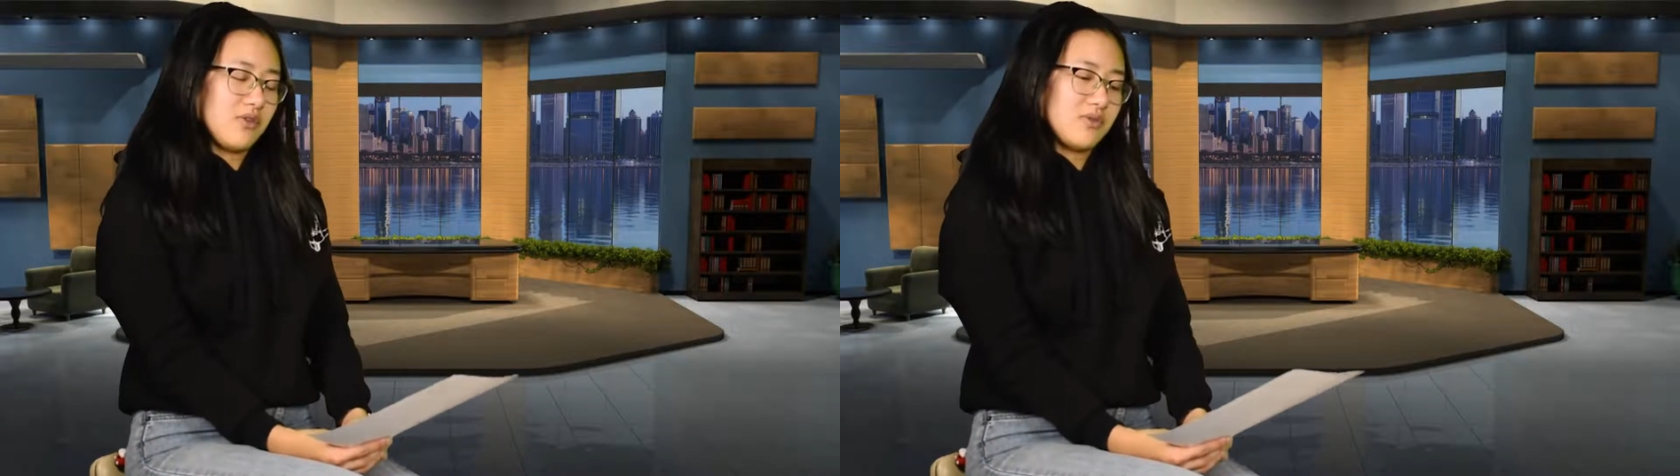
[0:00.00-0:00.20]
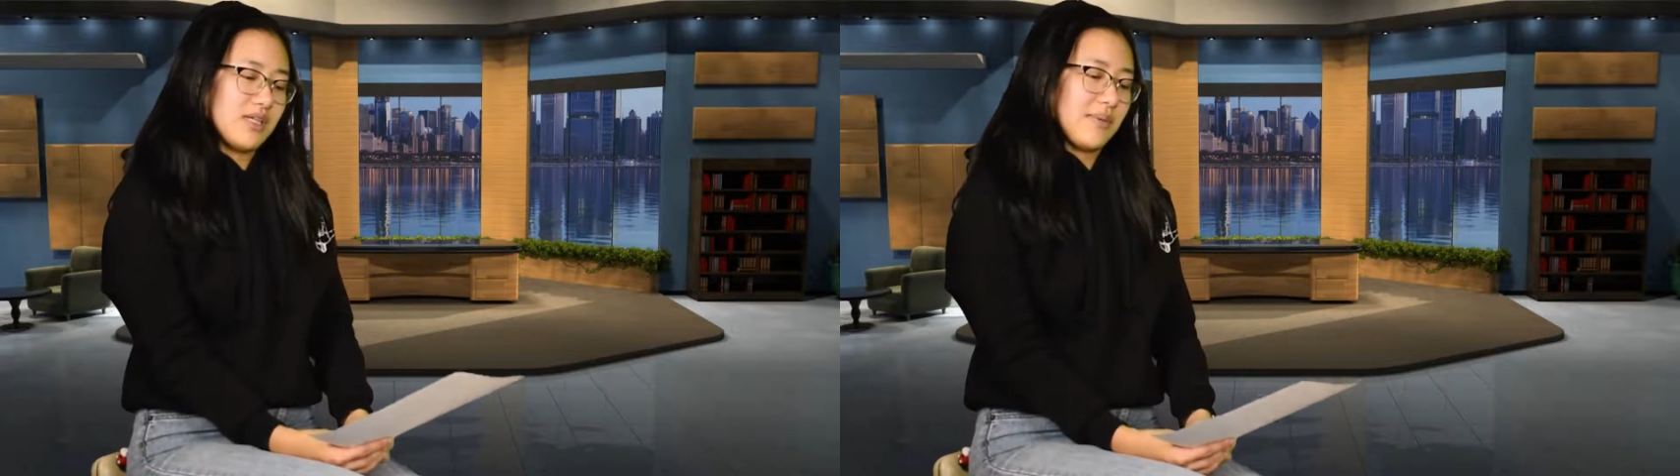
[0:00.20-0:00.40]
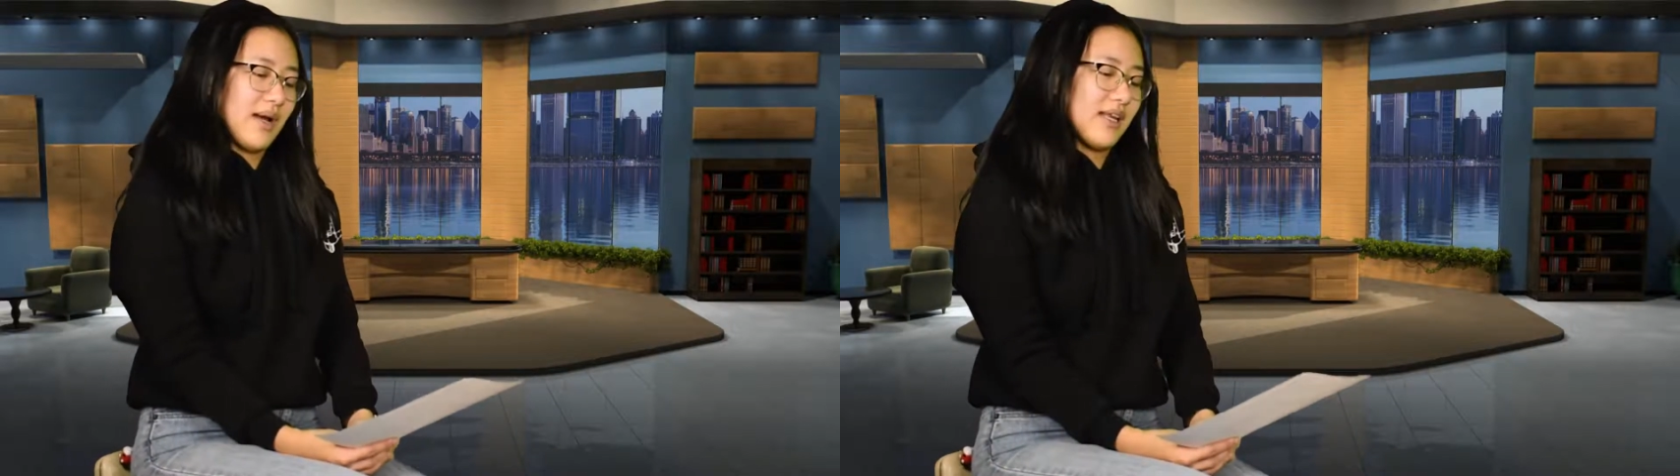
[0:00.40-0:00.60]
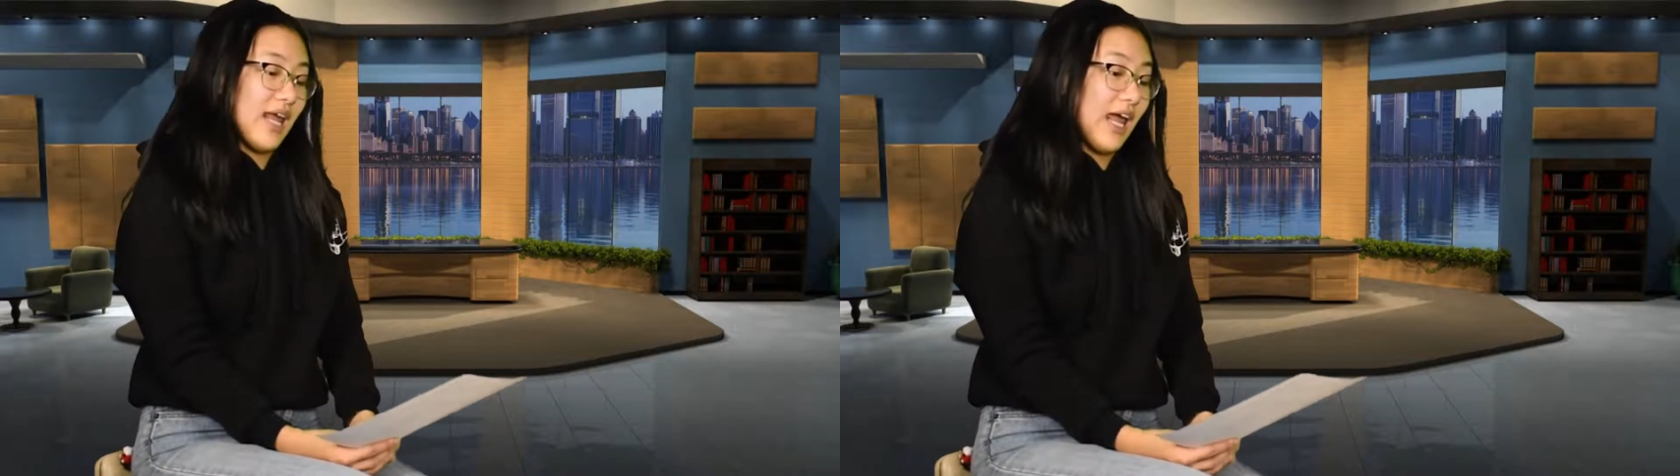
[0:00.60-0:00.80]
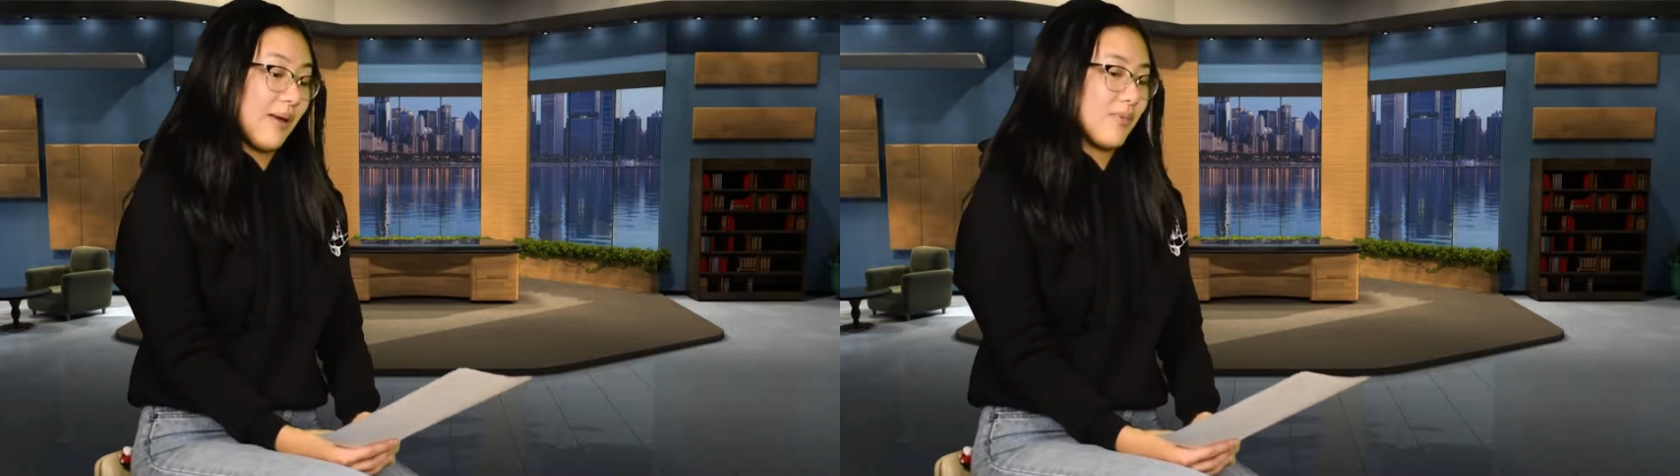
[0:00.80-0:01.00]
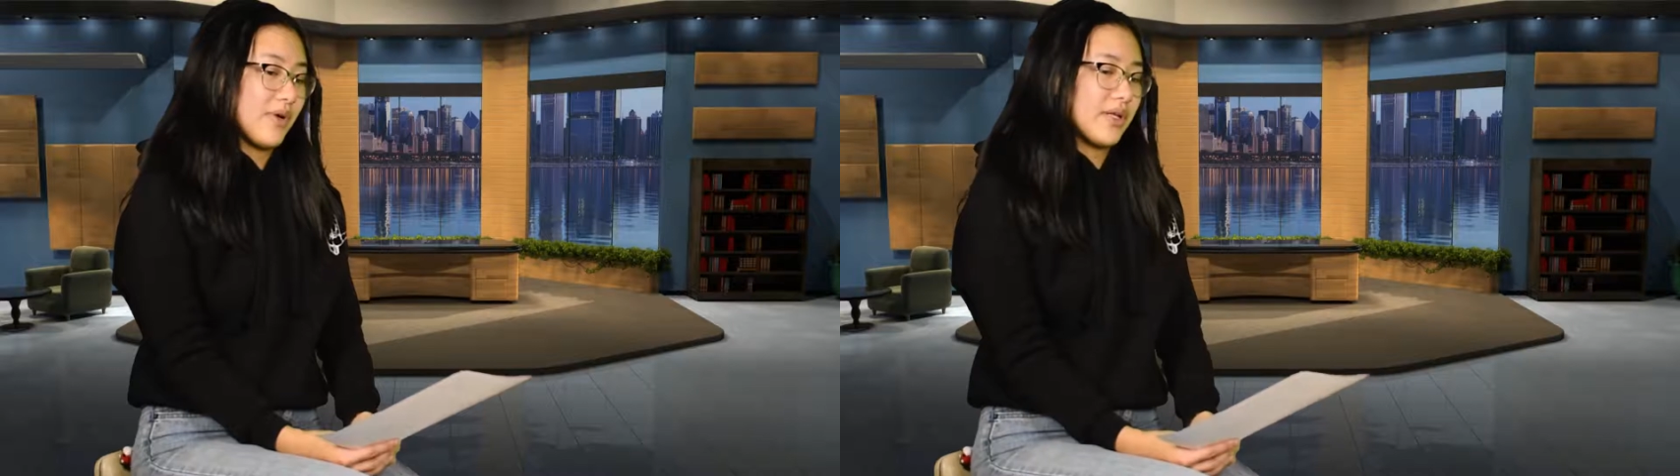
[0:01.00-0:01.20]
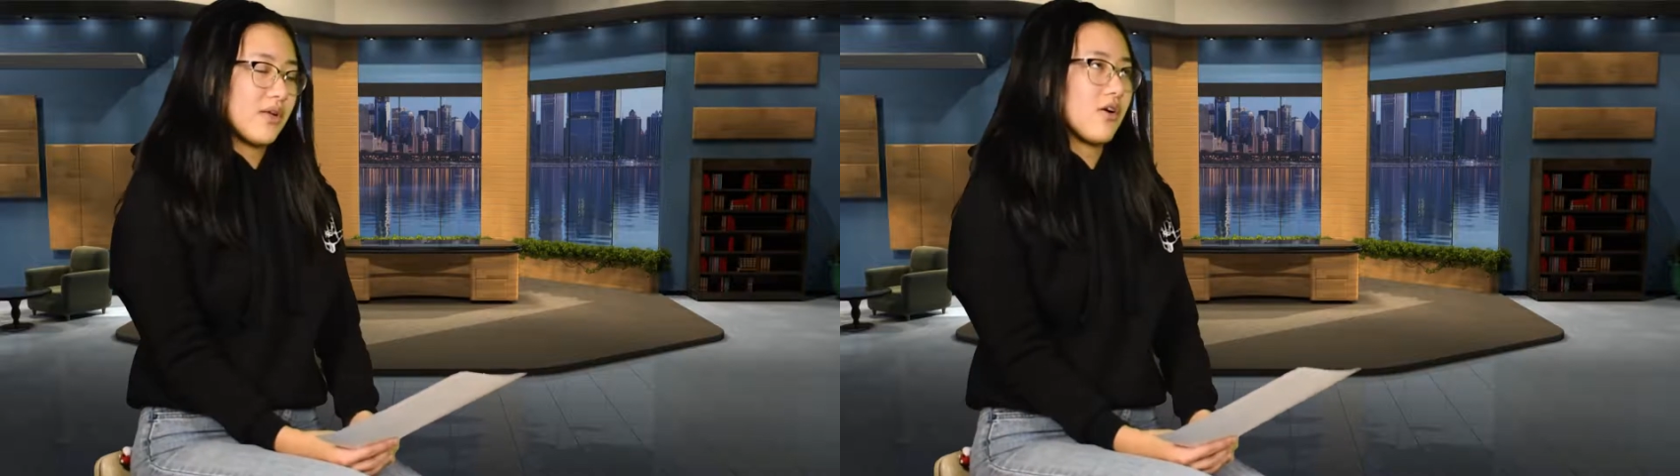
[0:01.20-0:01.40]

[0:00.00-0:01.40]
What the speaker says: losing my name would